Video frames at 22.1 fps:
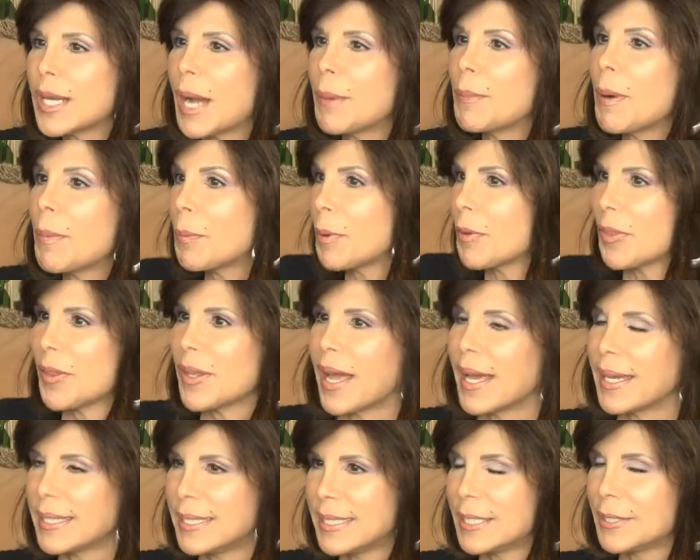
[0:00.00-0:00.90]
come up with the
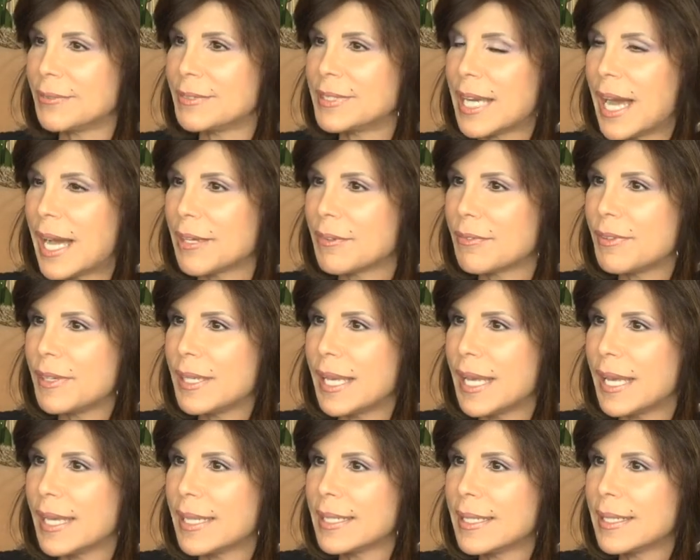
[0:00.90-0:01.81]
idea of
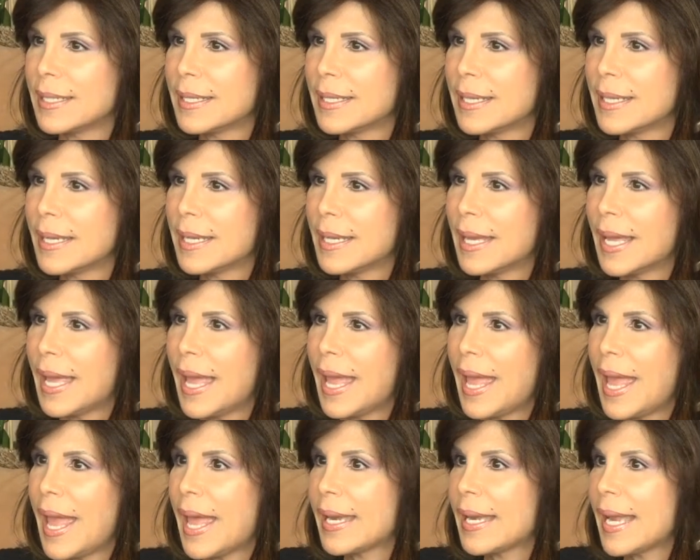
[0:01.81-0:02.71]
dotVN,
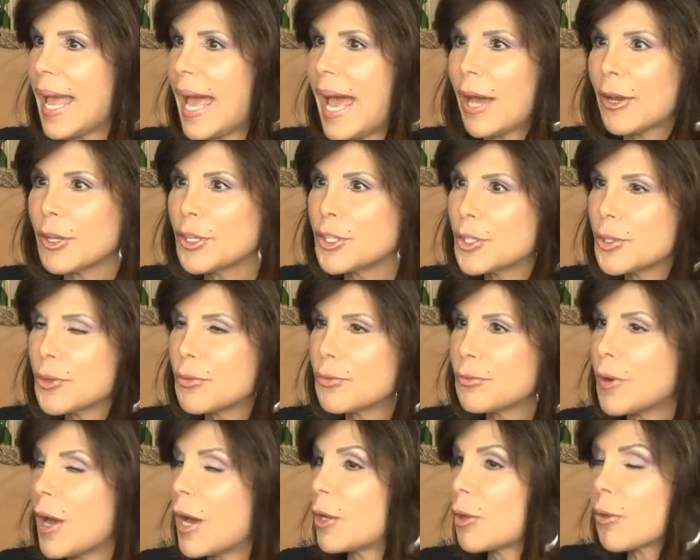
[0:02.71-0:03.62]
and how did you
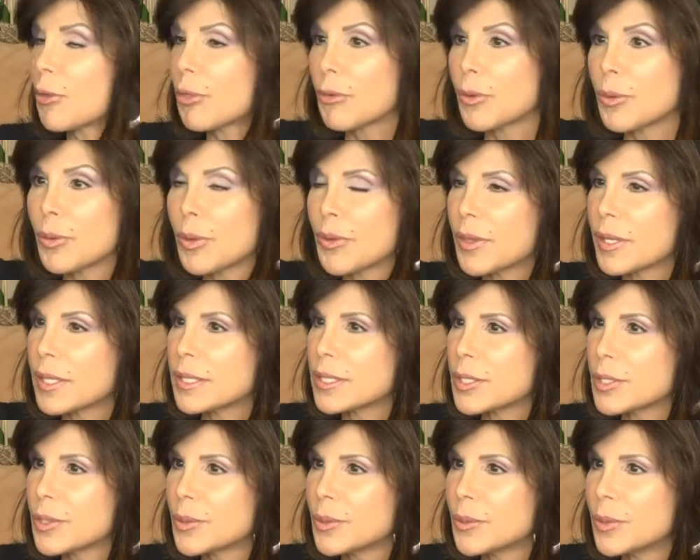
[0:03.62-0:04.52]
follow through with it
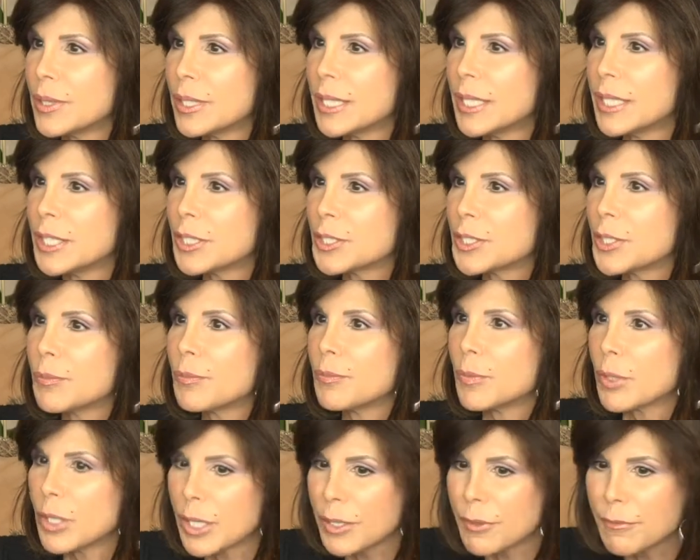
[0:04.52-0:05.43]
to
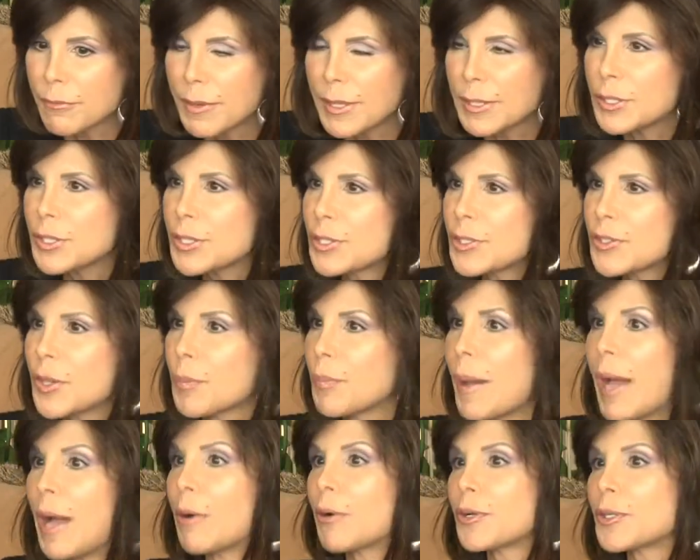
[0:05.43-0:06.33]
convince the
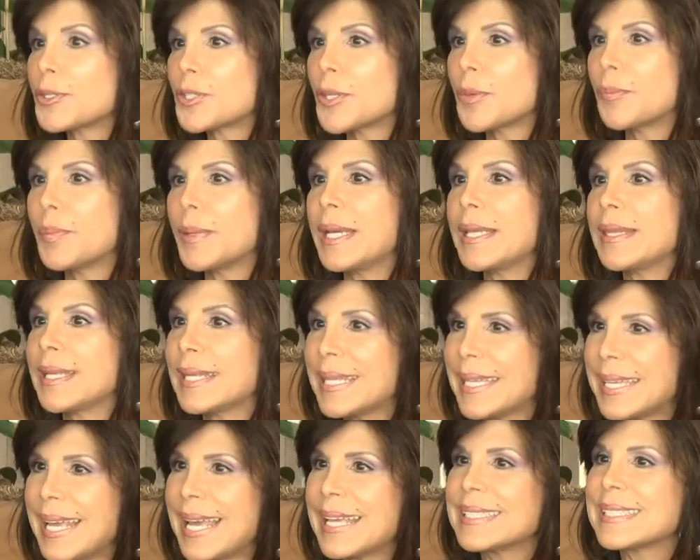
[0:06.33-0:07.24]
powers that be that
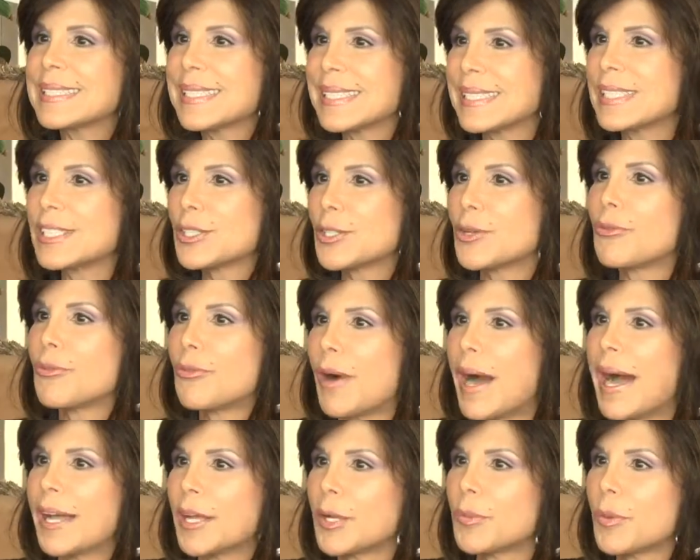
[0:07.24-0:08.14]
yes, this is a
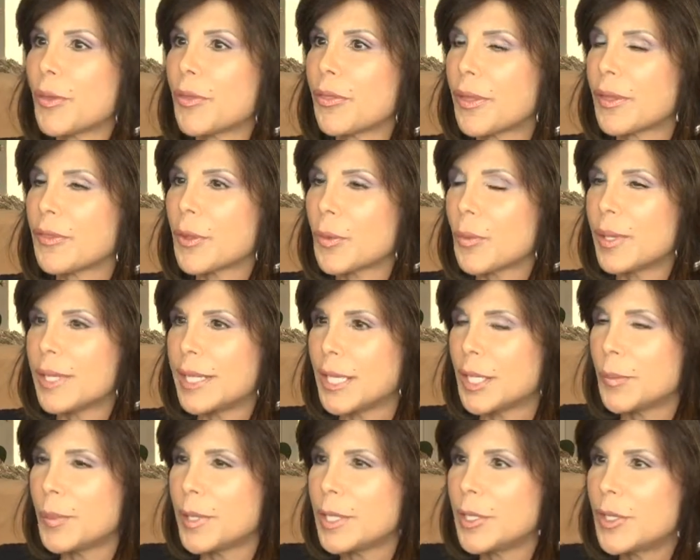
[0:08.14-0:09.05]
viable thing that we need
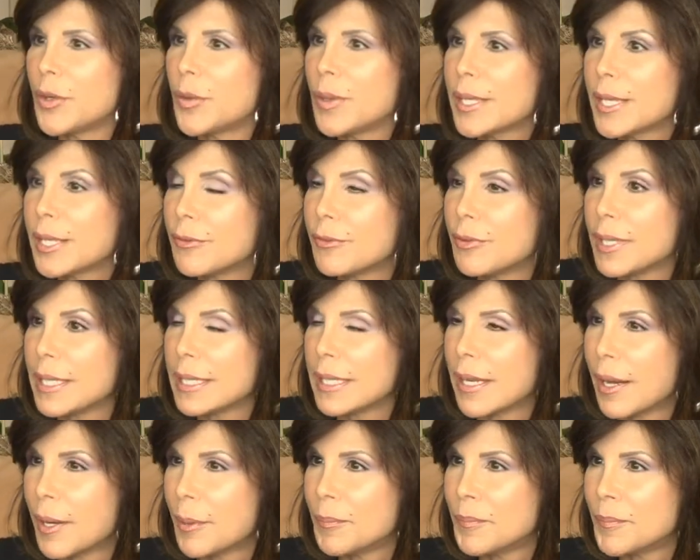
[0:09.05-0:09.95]
to be doing in
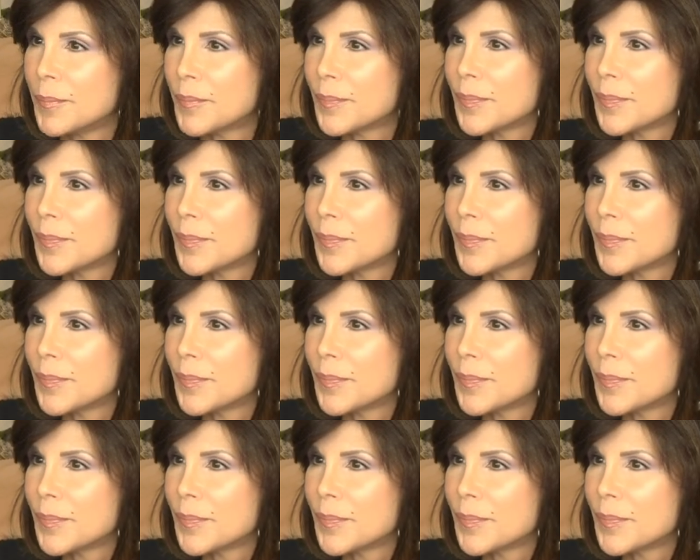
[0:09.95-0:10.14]
Vietnam?